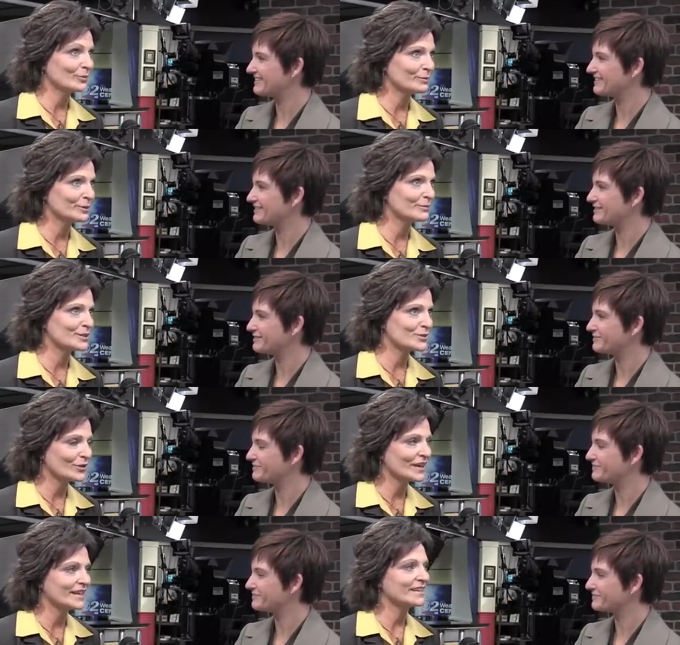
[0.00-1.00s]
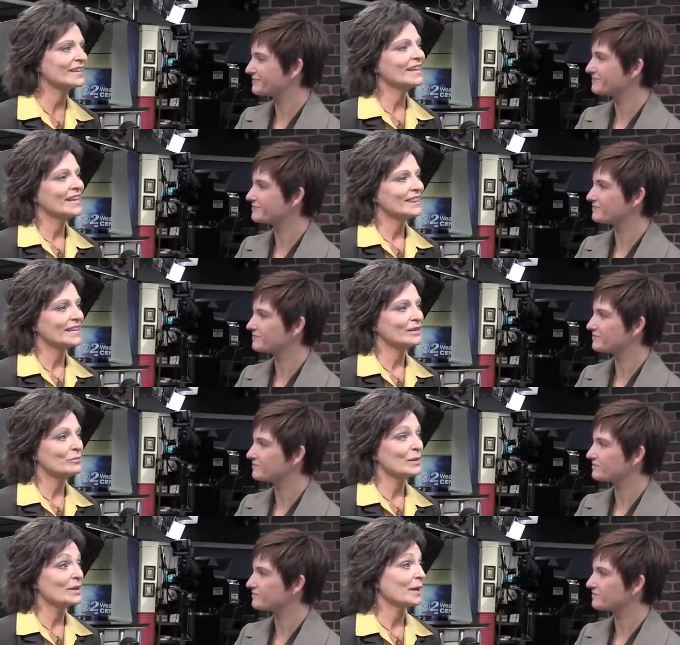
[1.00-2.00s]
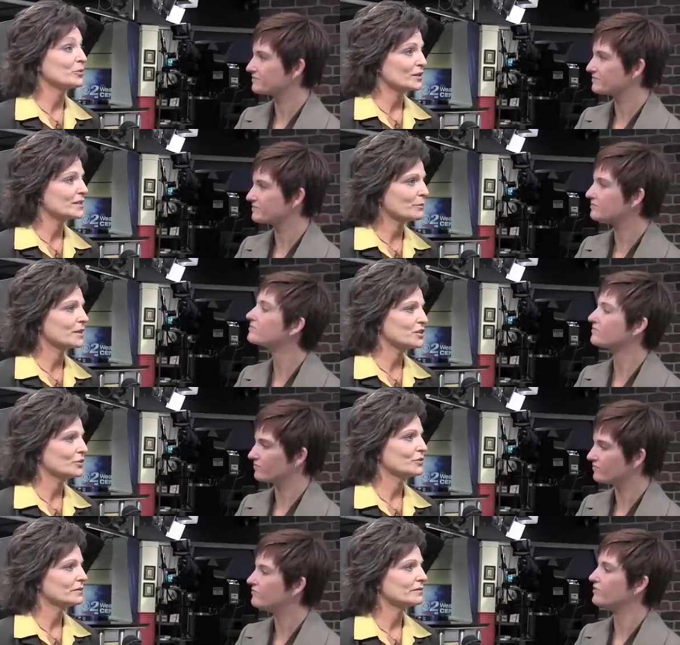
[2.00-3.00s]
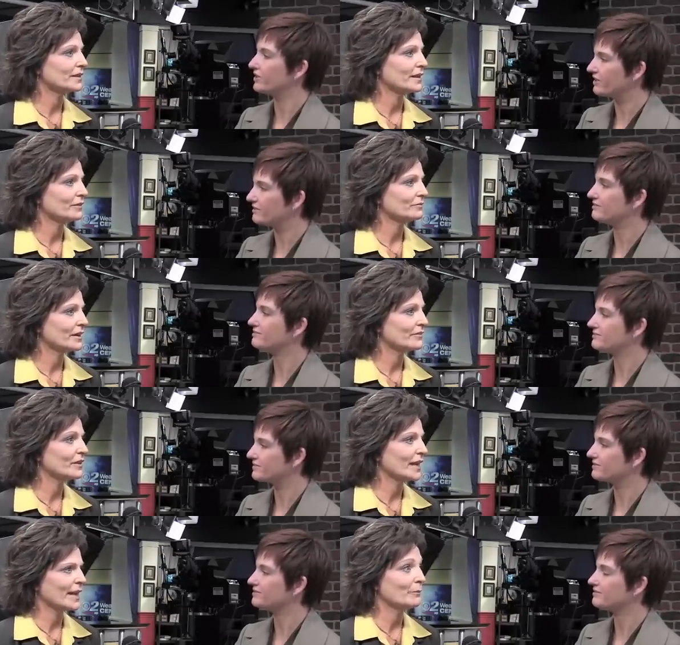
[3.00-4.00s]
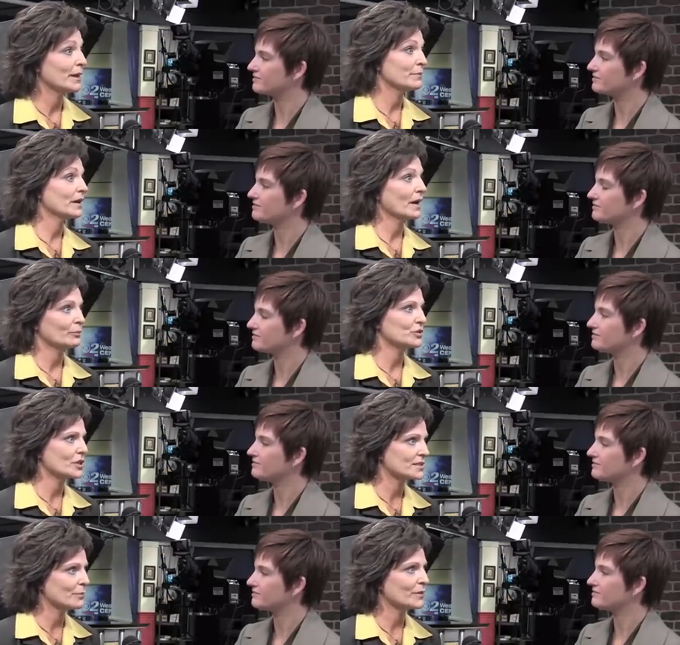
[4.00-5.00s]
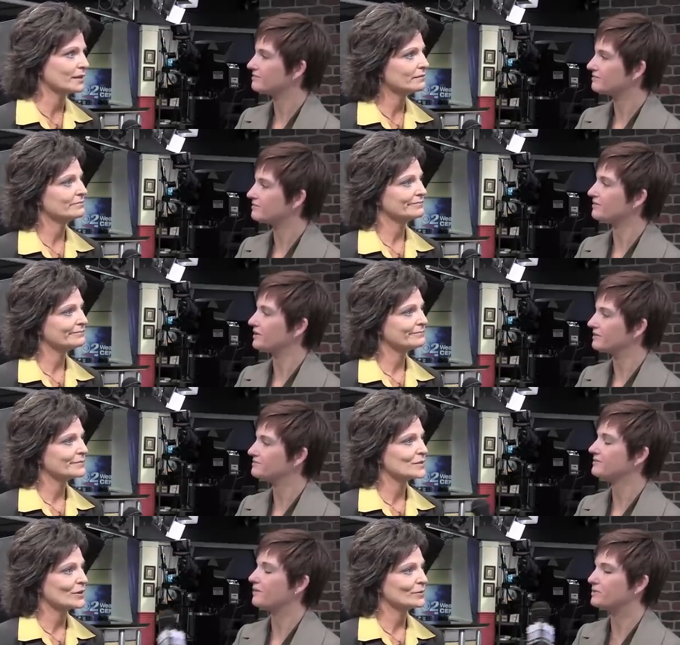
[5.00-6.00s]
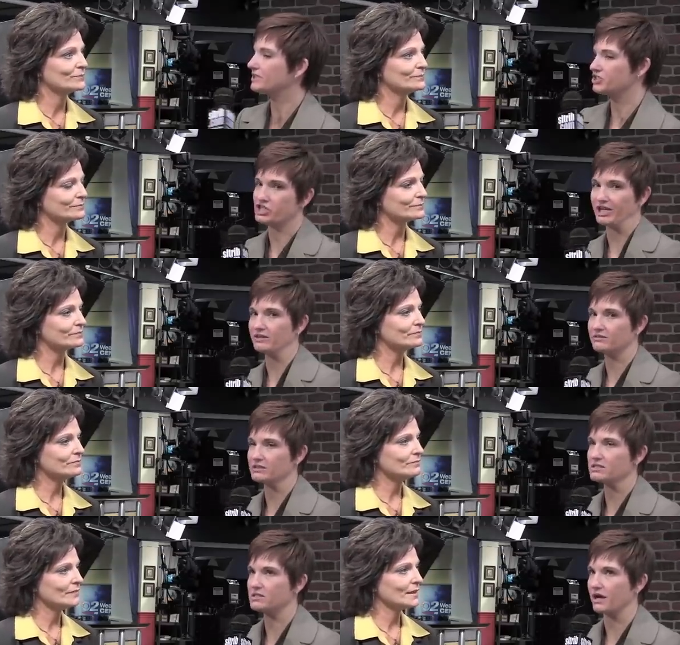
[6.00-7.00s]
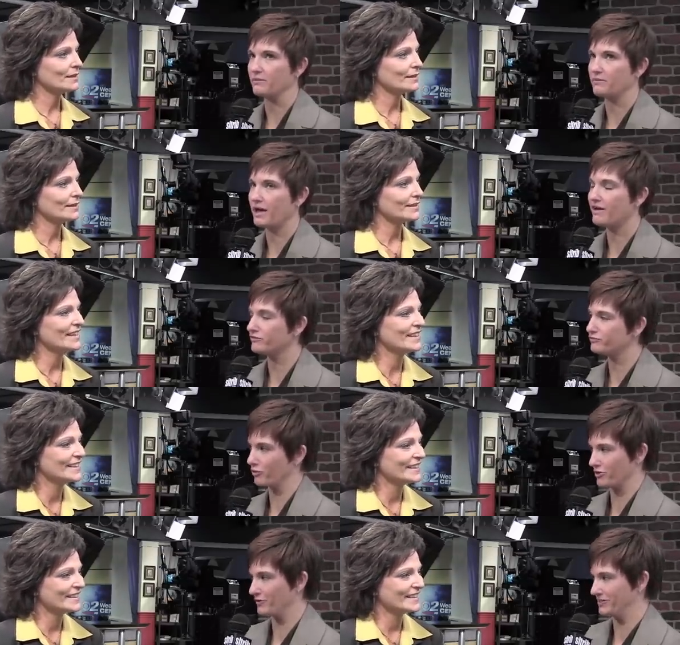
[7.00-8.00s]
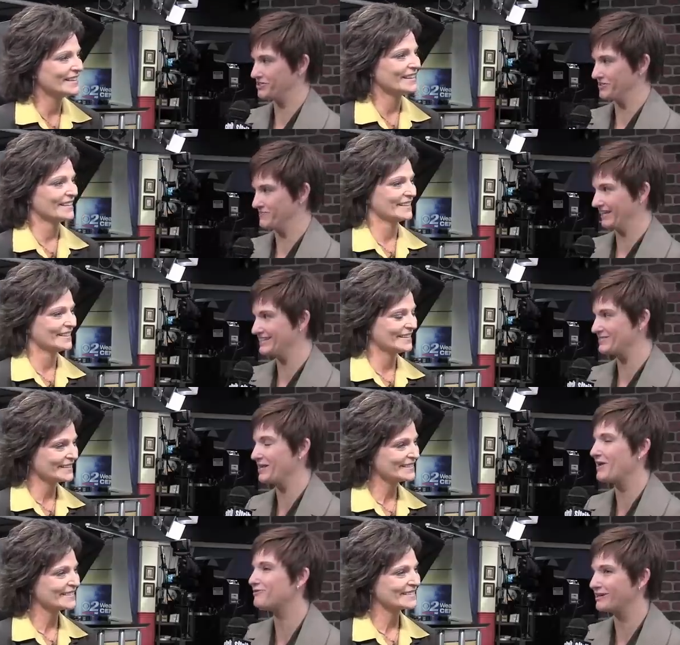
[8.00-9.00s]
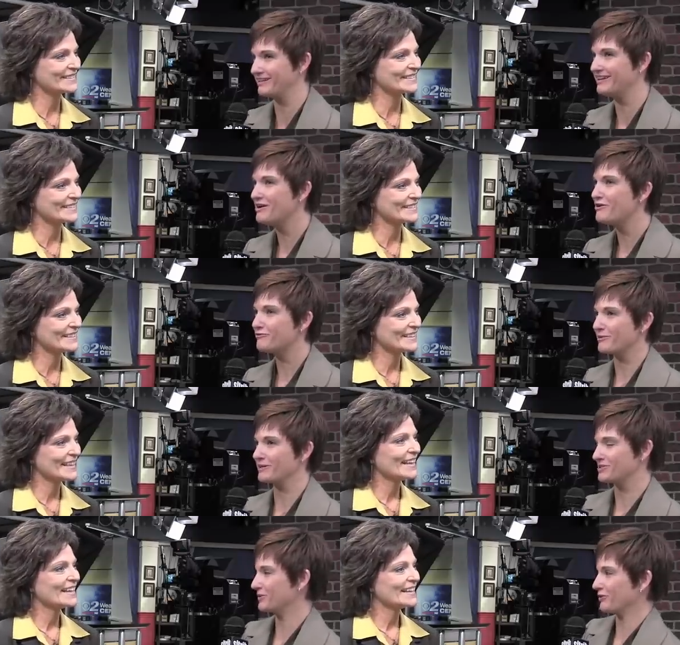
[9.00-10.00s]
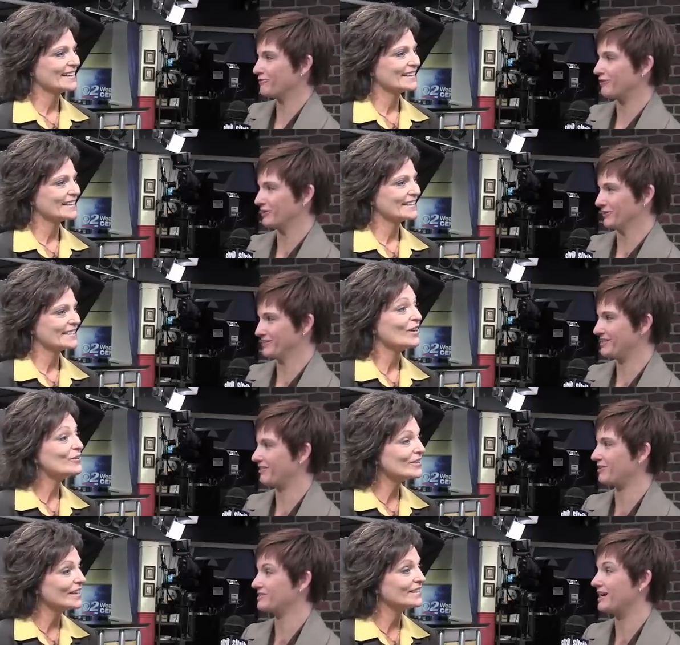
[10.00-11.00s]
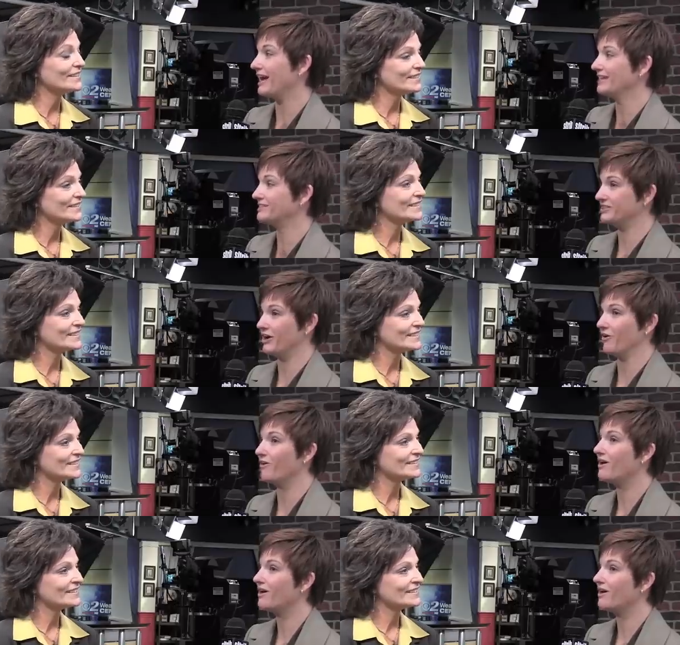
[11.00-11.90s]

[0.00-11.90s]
Speaker 1: more people to be screened, then maybe I'm doing something too. You know, I feel like I might be accomplishing something.
Speaker 2: So. I'm going to cheat this time. I have a fourth question because we have one from our Twitter followers that oh, they're good. dying to know.